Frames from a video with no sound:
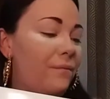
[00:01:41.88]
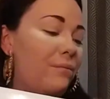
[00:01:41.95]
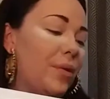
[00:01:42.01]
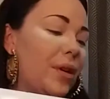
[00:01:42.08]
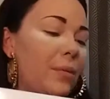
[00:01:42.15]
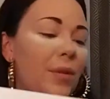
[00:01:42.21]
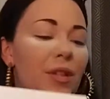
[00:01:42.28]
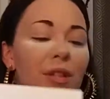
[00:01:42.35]

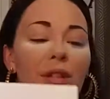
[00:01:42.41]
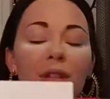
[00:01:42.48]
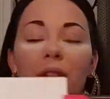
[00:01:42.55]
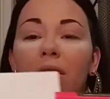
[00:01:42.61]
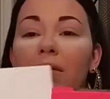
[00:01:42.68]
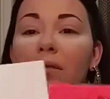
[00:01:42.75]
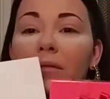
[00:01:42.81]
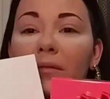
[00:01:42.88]
pretty much
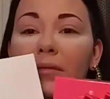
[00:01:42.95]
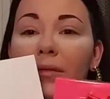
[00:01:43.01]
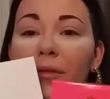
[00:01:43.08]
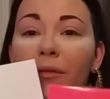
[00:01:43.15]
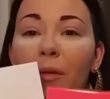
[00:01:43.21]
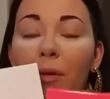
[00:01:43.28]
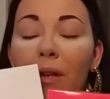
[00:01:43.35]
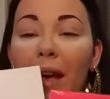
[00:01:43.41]

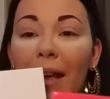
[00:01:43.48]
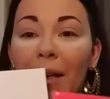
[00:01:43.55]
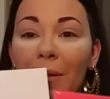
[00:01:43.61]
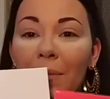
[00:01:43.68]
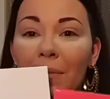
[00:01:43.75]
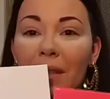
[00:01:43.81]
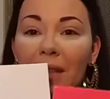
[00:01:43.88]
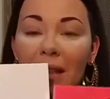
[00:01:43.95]
4
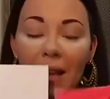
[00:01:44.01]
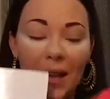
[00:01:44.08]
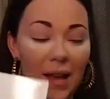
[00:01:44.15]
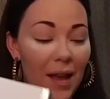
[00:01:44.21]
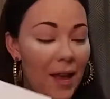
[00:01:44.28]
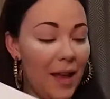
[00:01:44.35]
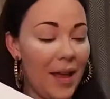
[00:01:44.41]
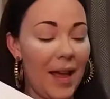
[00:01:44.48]
items,
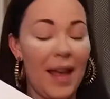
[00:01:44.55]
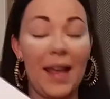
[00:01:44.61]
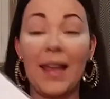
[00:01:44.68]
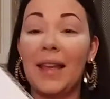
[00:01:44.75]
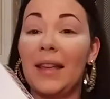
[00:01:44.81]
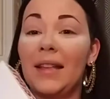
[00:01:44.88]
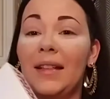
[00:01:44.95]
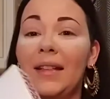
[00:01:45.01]

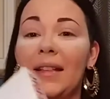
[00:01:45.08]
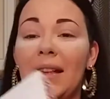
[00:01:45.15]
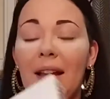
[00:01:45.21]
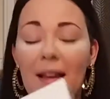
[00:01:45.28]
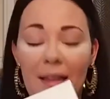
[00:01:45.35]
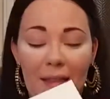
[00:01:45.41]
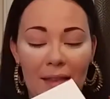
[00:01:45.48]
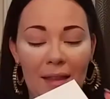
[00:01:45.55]
and
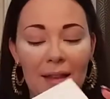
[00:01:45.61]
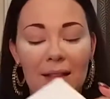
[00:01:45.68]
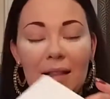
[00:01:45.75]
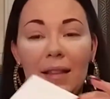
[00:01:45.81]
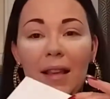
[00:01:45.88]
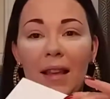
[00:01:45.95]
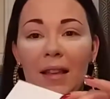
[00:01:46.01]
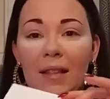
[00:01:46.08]

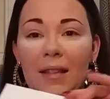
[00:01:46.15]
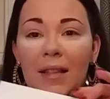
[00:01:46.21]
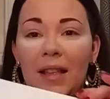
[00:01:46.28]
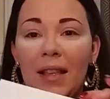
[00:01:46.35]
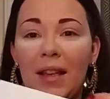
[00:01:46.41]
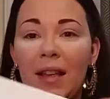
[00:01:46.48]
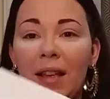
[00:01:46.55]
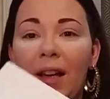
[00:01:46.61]
this is
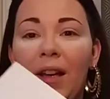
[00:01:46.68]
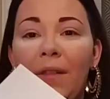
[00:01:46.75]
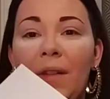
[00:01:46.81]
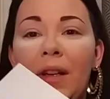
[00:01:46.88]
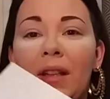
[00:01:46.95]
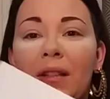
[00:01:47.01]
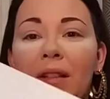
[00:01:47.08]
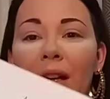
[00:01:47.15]
the
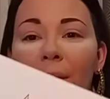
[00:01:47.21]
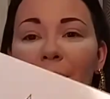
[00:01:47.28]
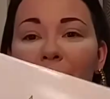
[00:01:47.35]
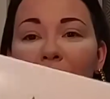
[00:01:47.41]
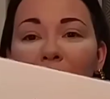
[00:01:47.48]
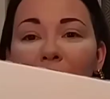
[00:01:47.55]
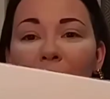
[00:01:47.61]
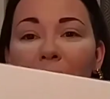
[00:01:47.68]
Covenant. Look how
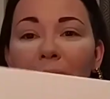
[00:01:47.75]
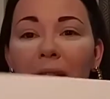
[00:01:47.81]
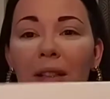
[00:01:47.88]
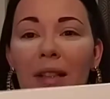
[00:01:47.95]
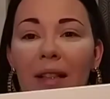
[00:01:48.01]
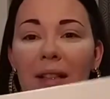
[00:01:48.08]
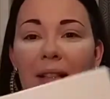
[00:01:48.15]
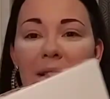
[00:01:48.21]
beautiful
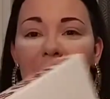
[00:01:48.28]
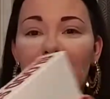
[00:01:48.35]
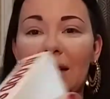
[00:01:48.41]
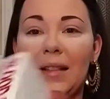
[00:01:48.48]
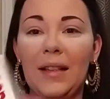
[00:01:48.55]
it is.